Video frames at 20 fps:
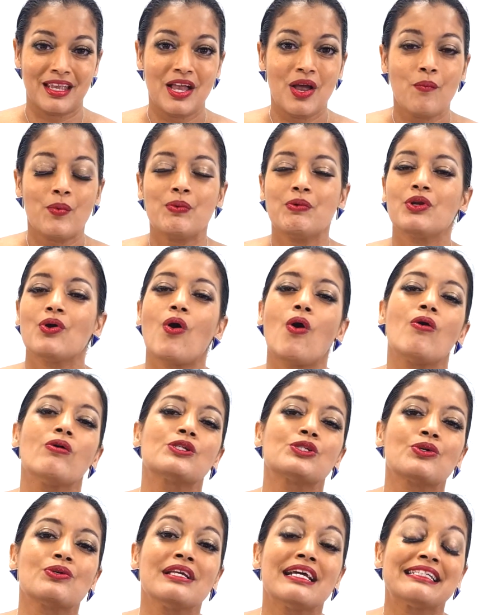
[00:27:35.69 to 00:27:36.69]
We would
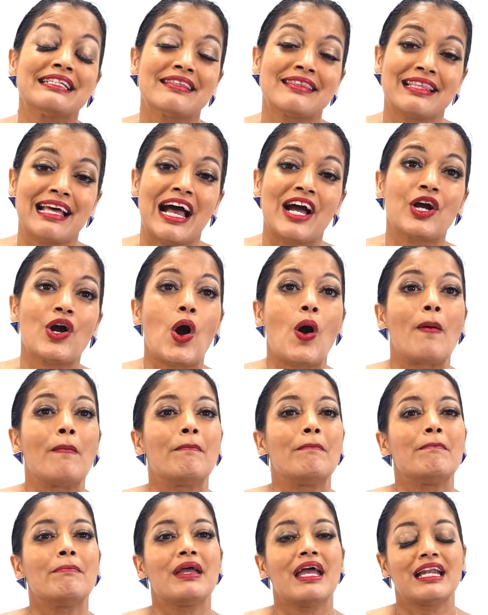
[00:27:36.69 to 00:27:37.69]
also like to thank our
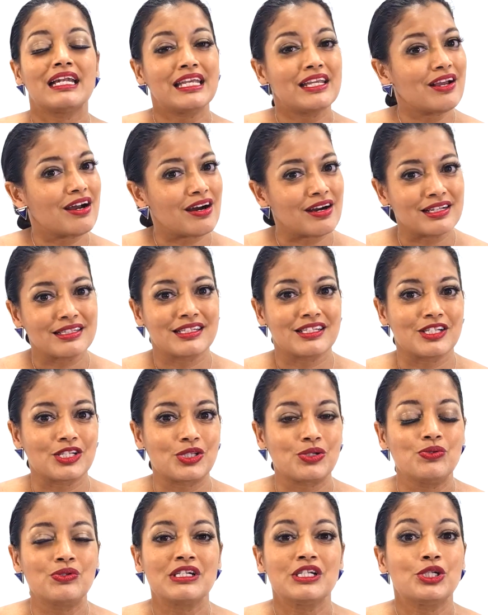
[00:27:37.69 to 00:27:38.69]
many artists
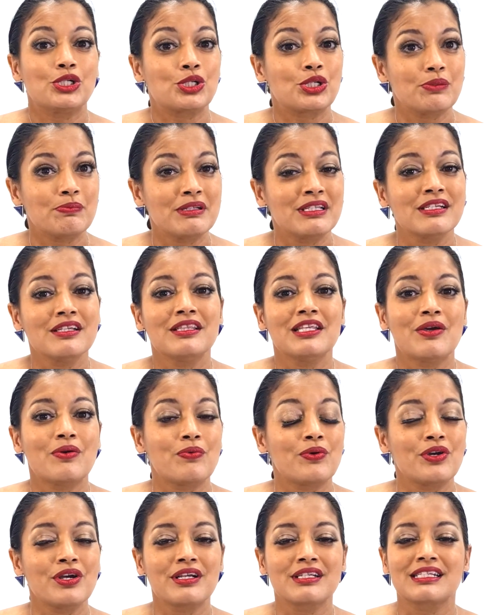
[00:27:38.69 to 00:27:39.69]
who contributed their
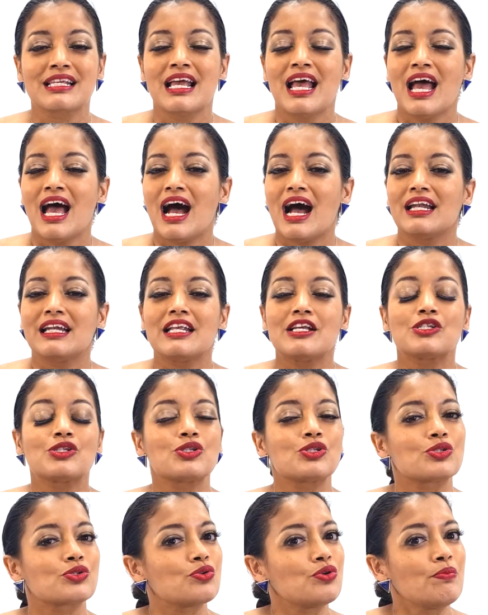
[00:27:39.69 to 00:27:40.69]
works, and they're
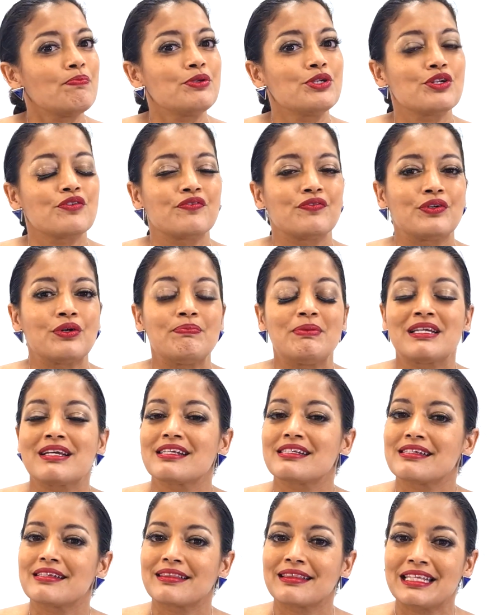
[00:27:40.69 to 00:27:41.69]
so beautiful because
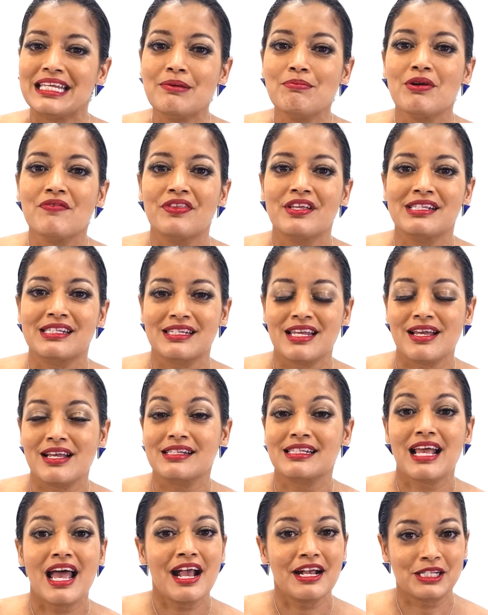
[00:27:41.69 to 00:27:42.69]
the theme of this year's
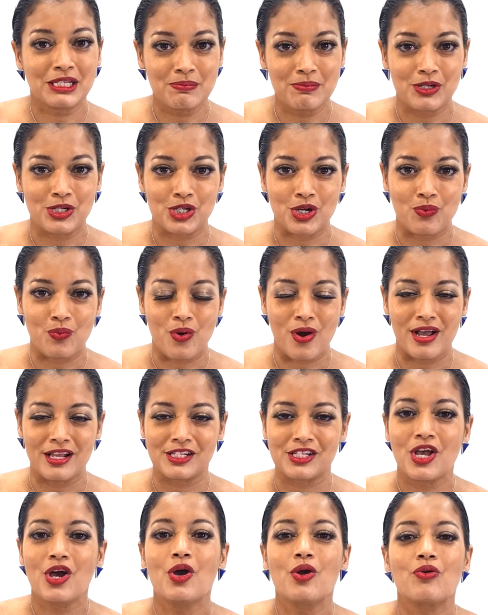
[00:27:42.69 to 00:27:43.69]
exhibition was
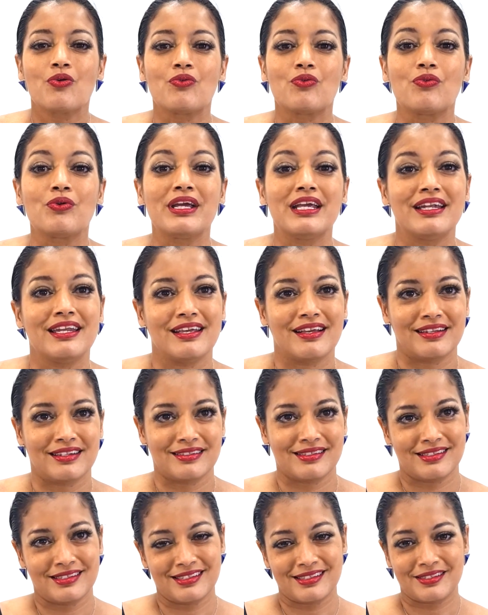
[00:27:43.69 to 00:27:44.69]

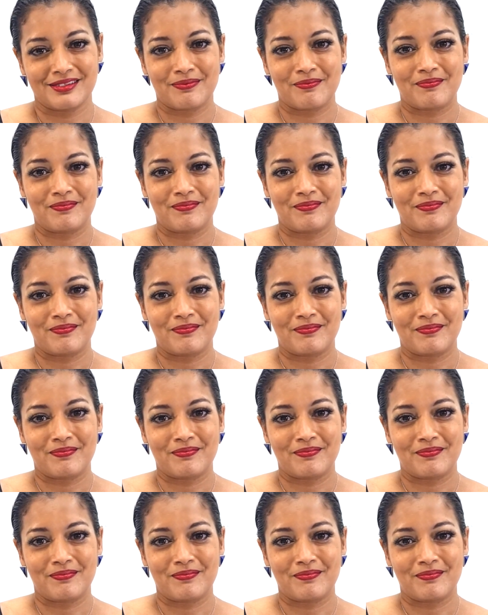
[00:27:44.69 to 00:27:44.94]
Radiance.